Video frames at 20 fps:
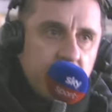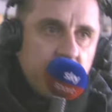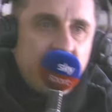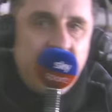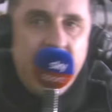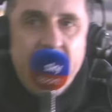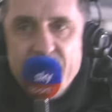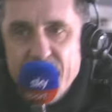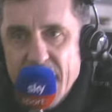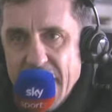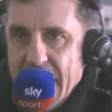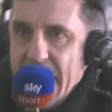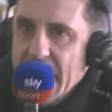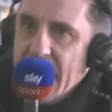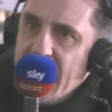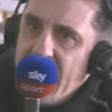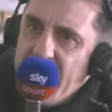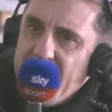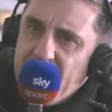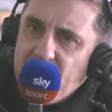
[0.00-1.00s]
like that.
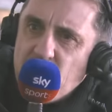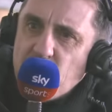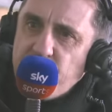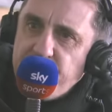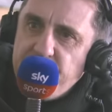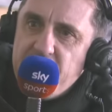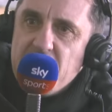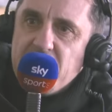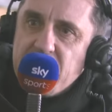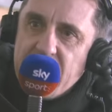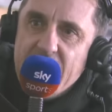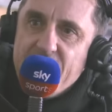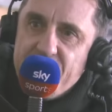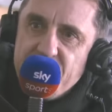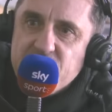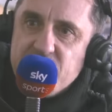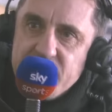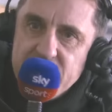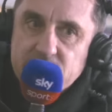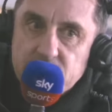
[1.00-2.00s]
And I just feel like
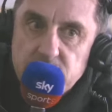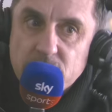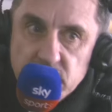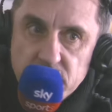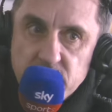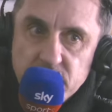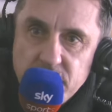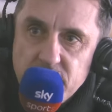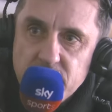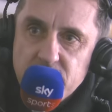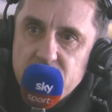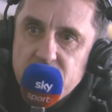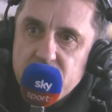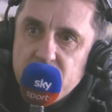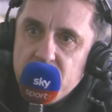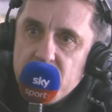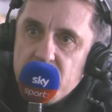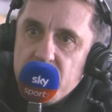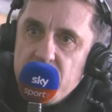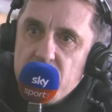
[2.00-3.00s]
there's, come on,
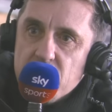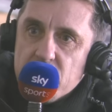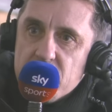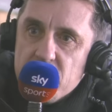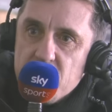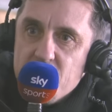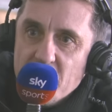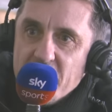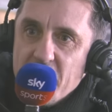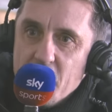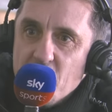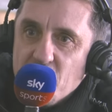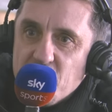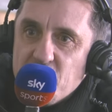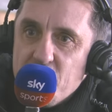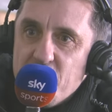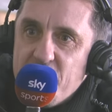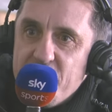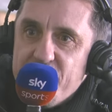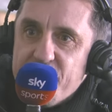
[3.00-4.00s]
you know, come on, I want
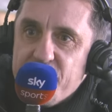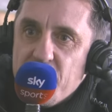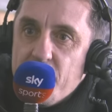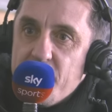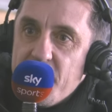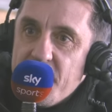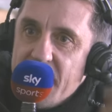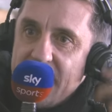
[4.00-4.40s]
something from you.